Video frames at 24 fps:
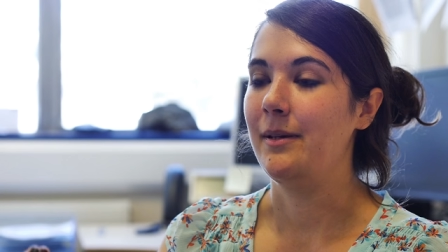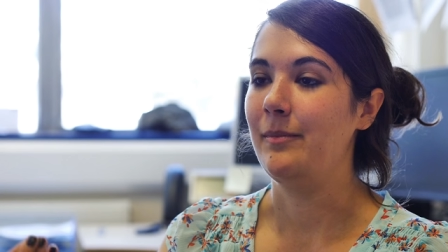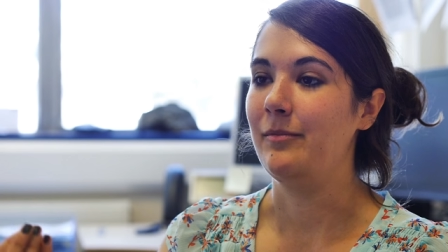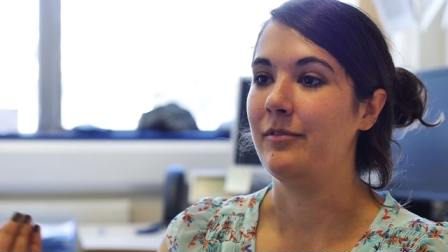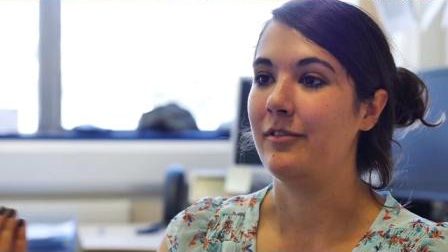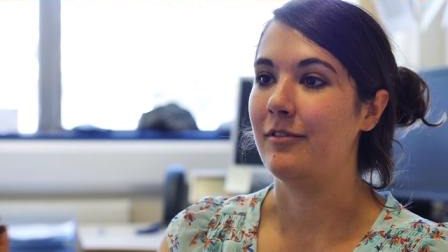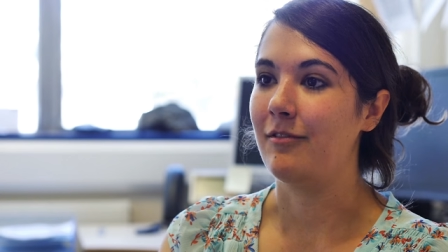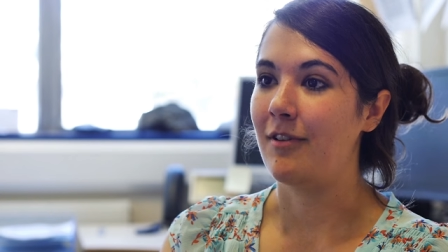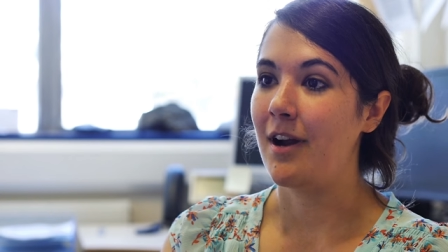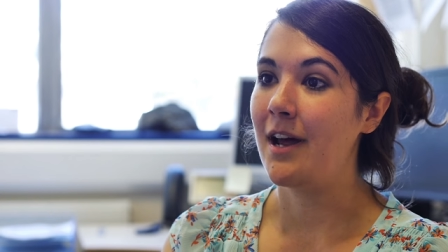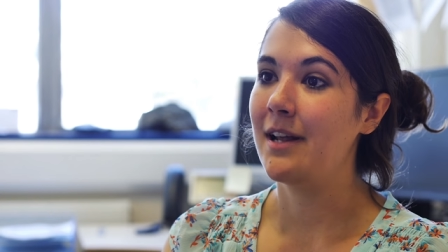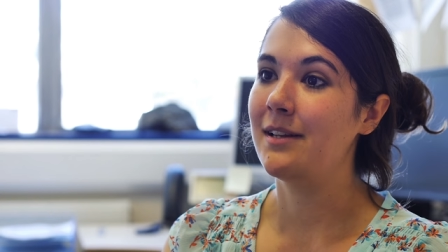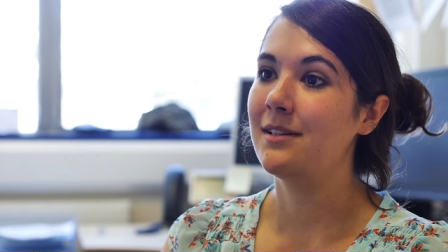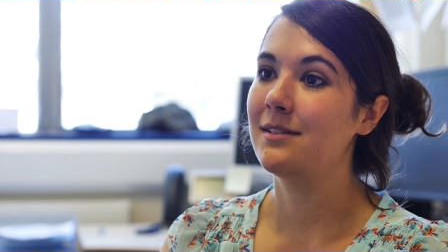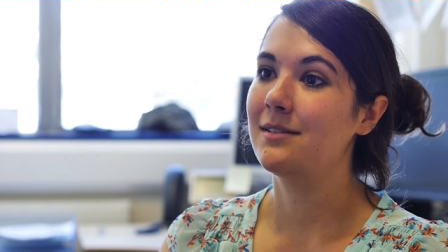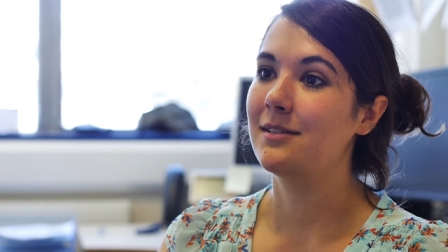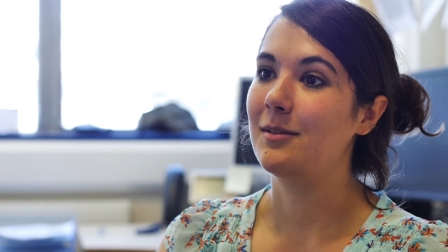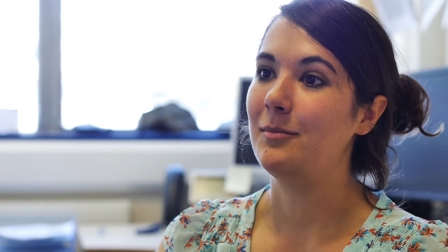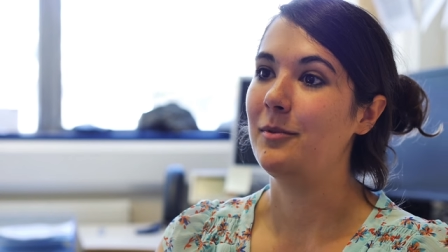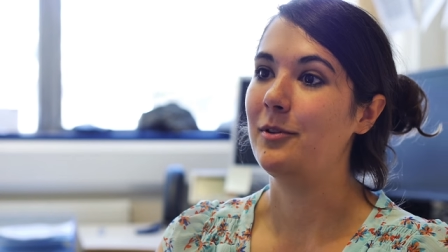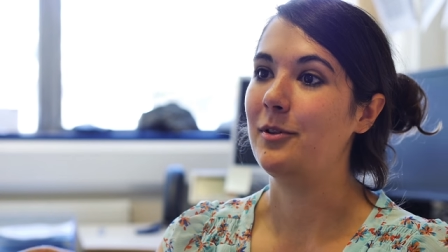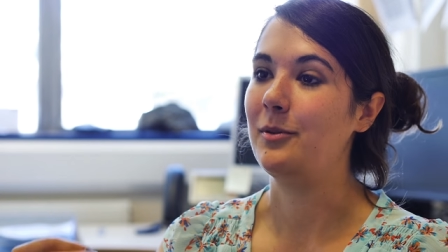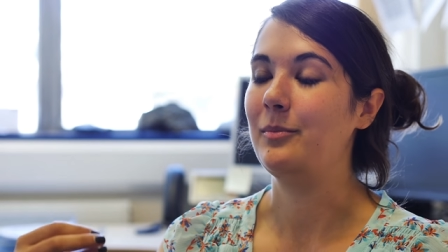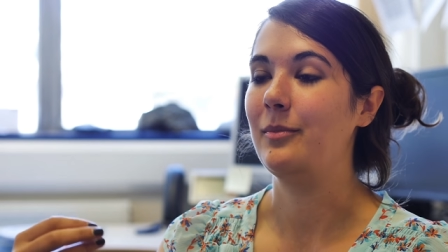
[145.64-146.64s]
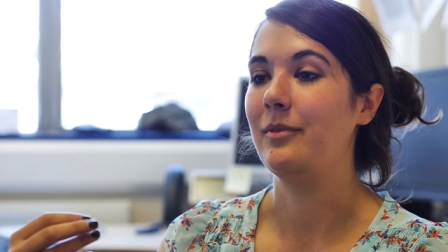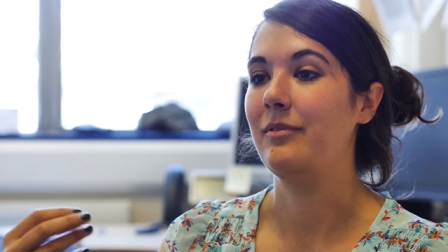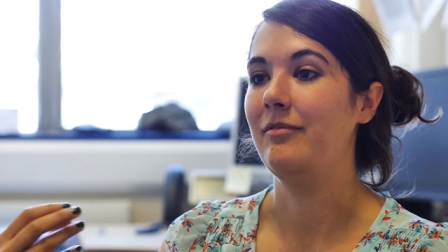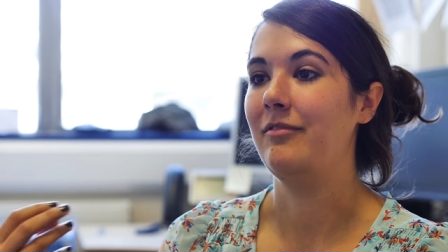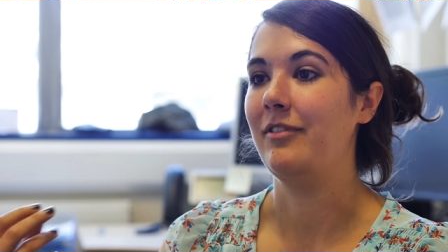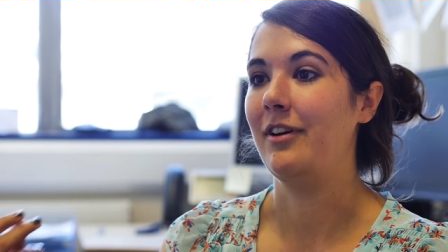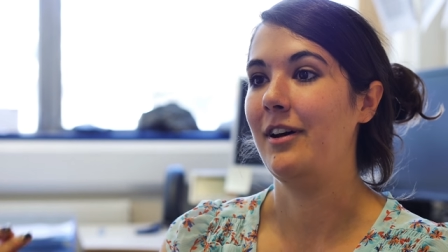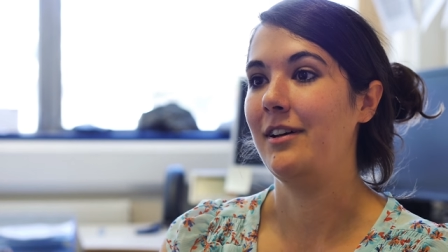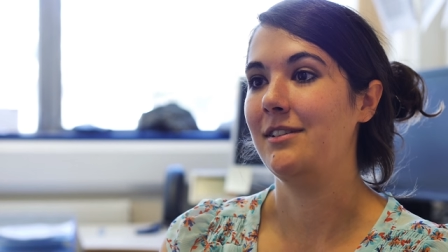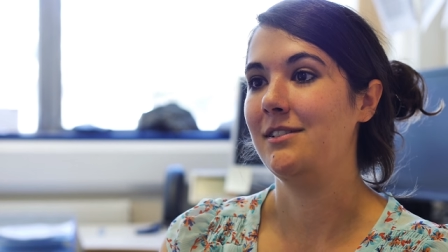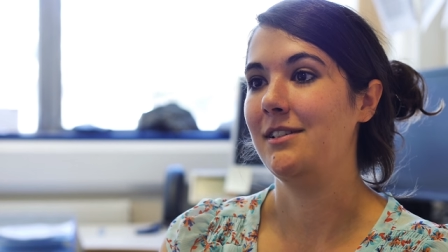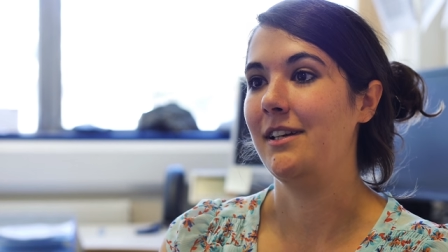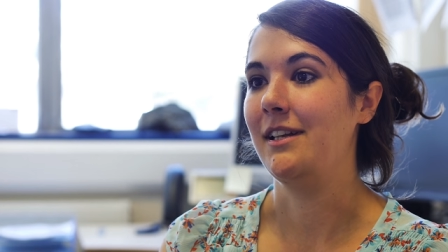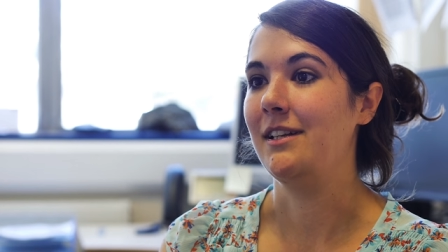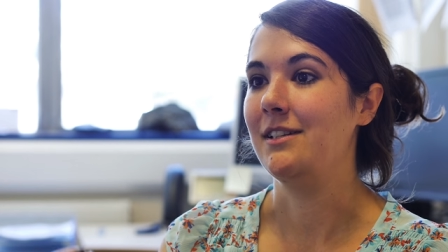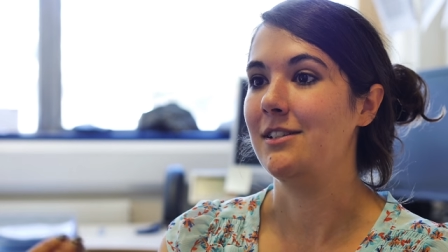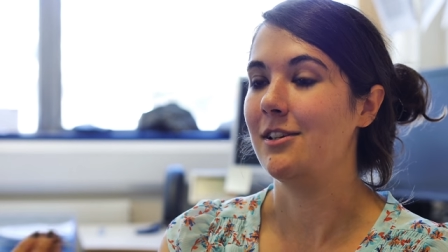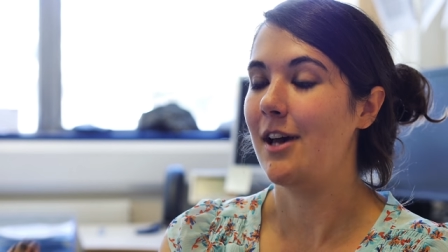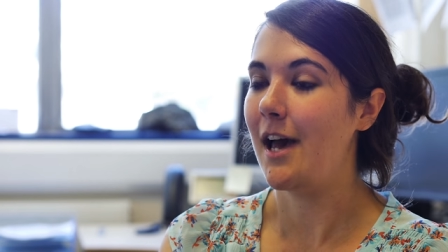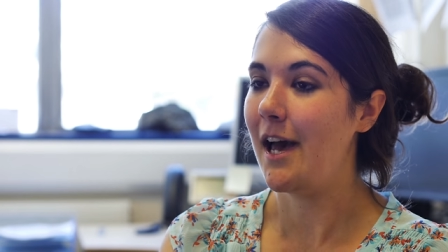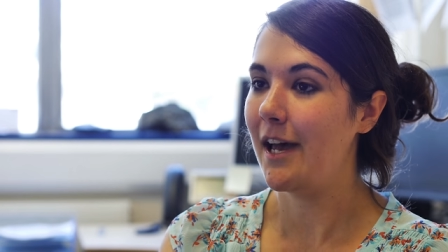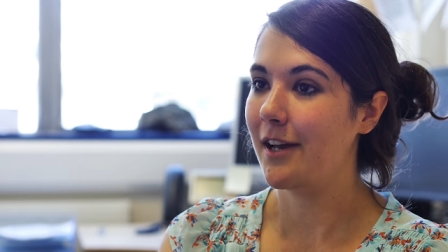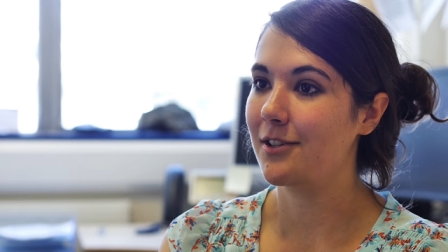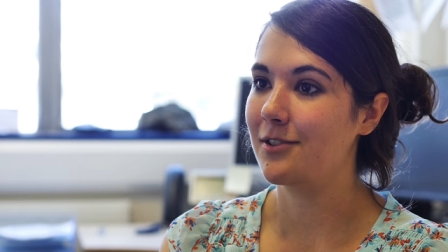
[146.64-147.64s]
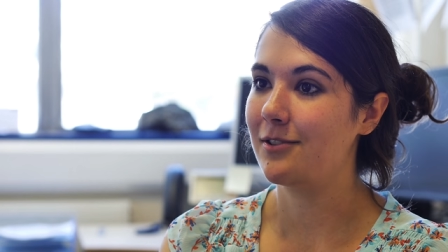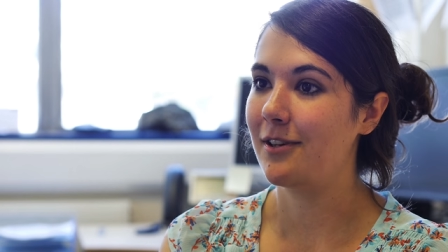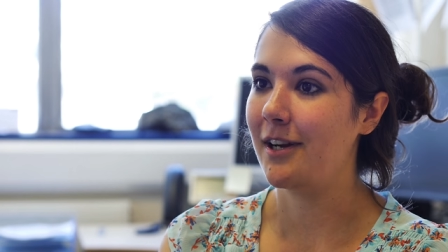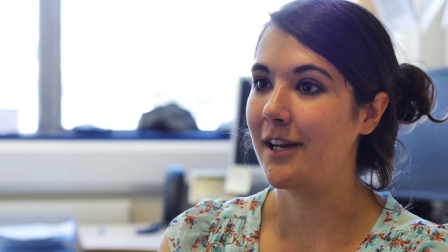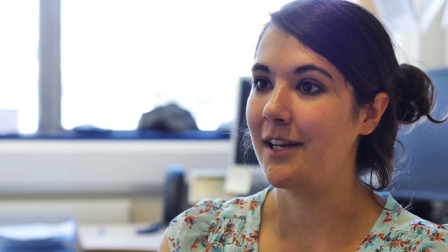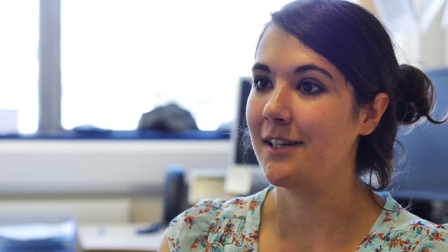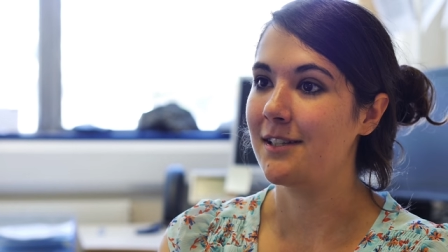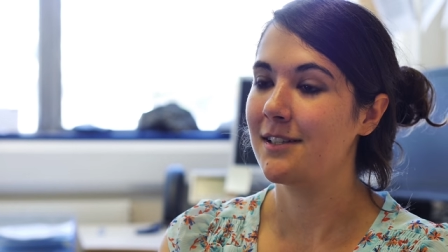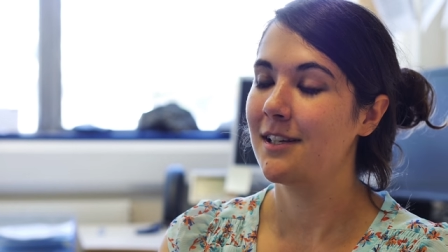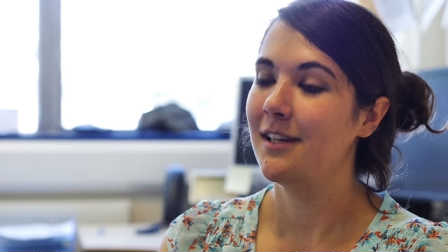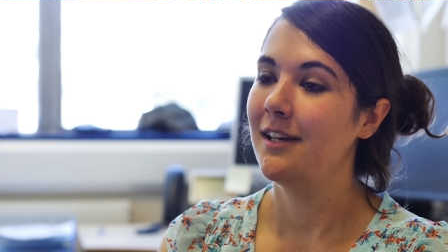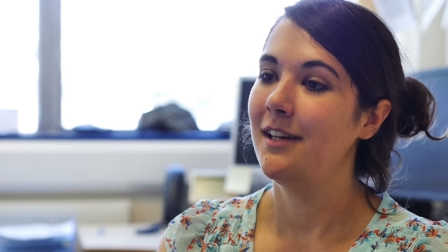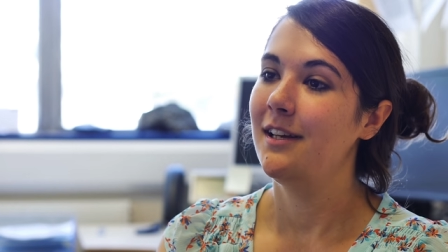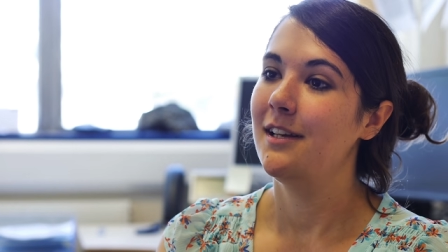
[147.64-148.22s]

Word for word: infrared some of them convert it into x-rays